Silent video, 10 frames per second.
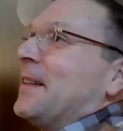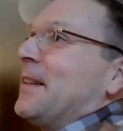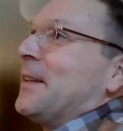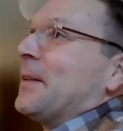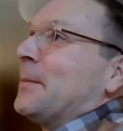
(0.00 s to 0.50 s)

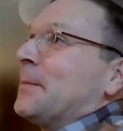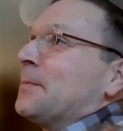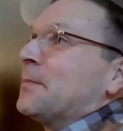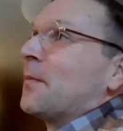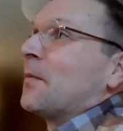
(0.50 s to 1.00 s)
yeah.
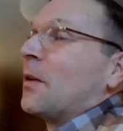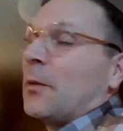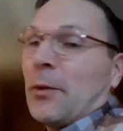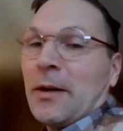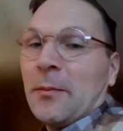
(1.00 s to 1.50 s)

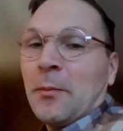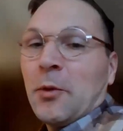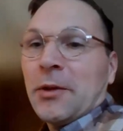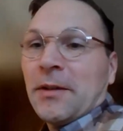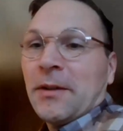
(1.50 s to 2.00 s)
Well, well
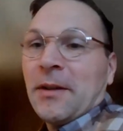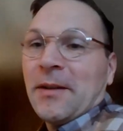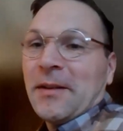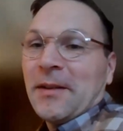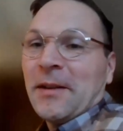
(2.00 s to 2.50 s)
more...
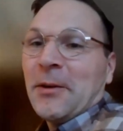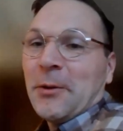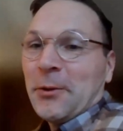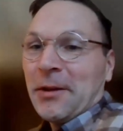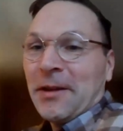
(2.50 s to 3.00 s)
okay. Oh,
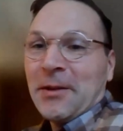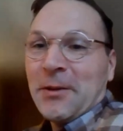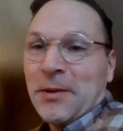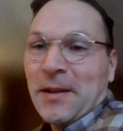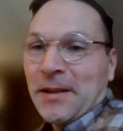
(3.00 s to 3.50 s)
okay,
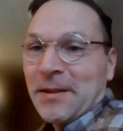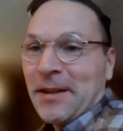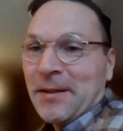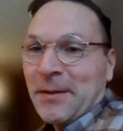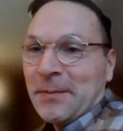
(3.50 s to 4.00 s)
you take it, Kate.